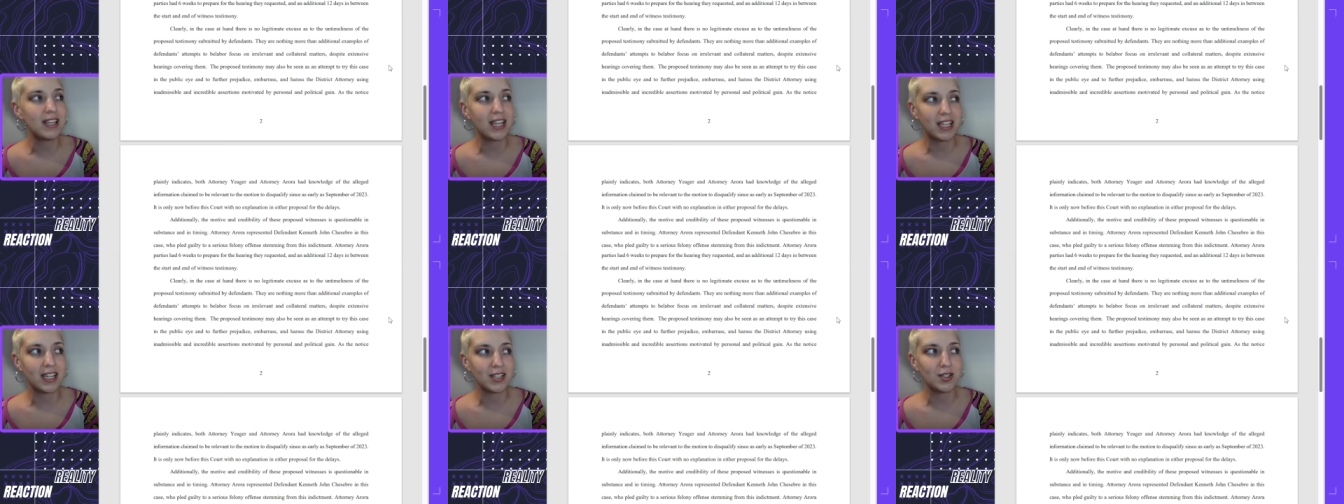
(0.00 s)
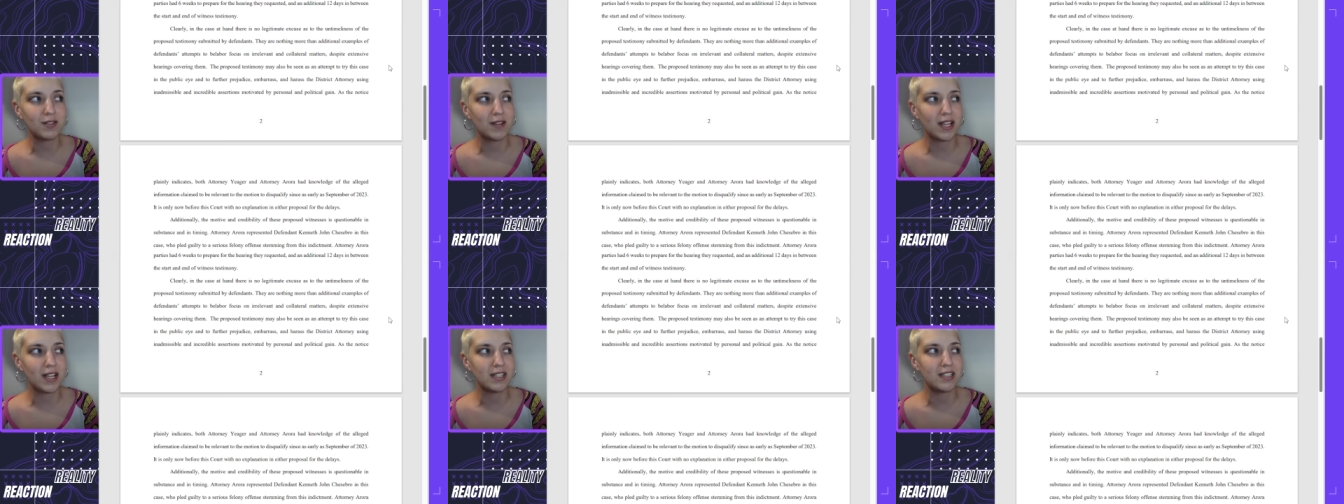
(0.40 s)
and
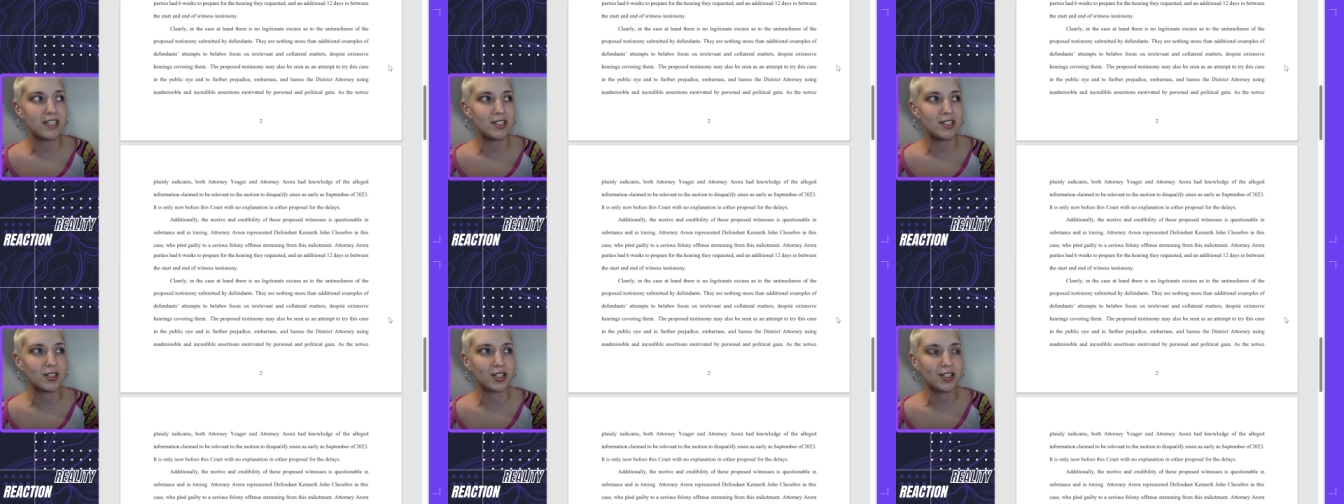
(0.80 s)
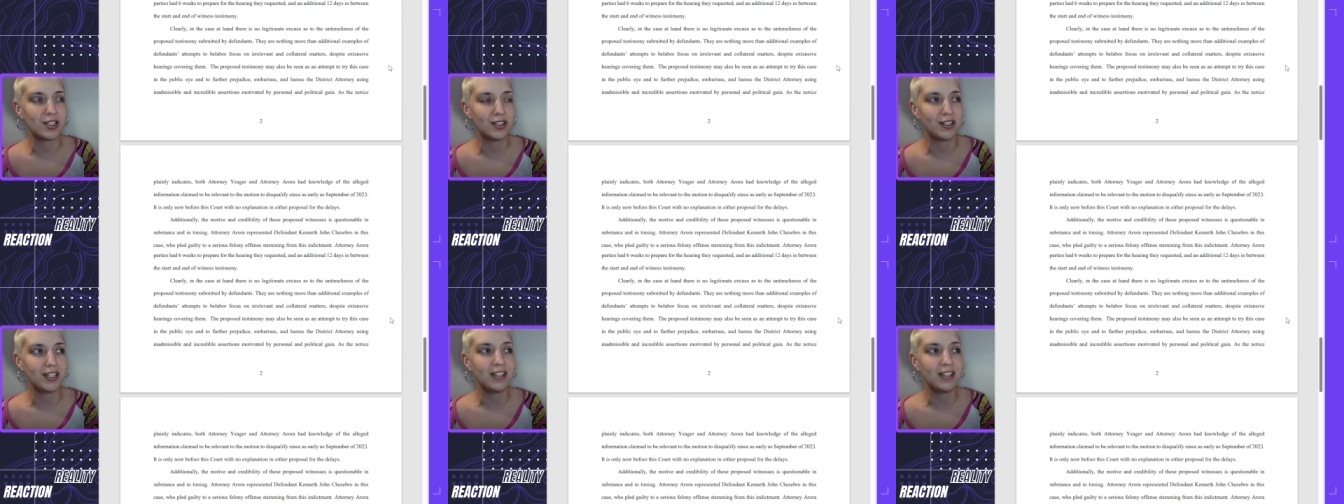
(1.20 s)
harass the district
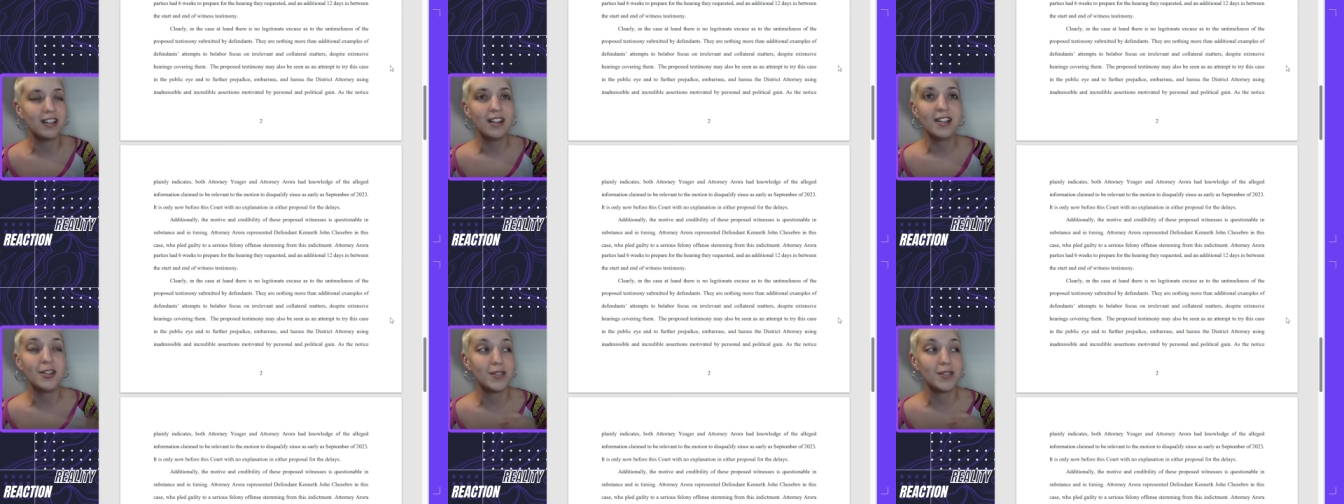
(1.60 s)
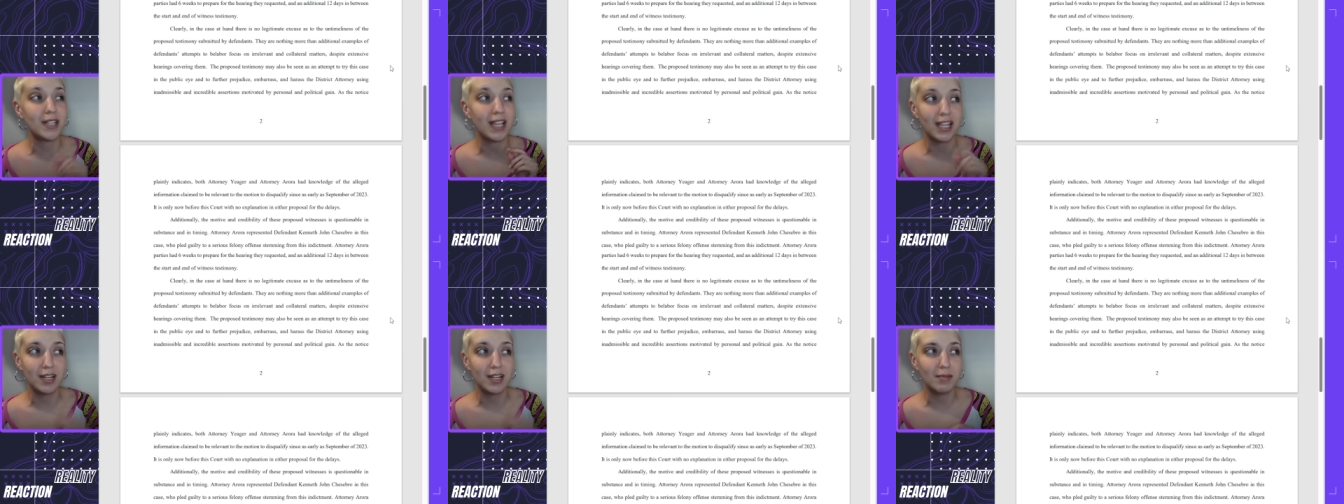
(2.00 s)
attorney using
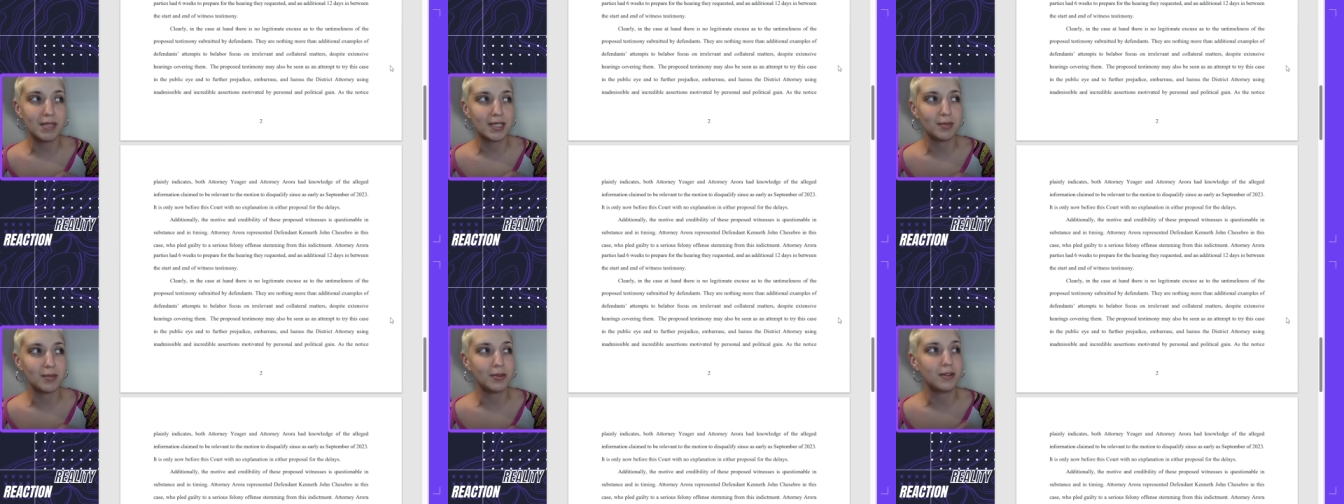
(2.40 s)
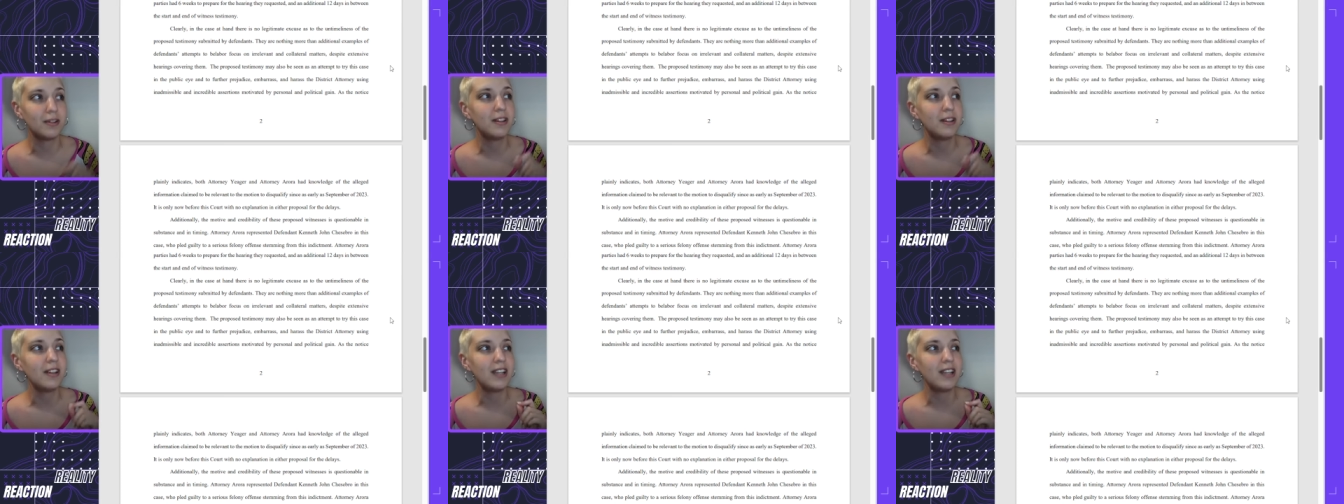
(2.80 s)
inadmissible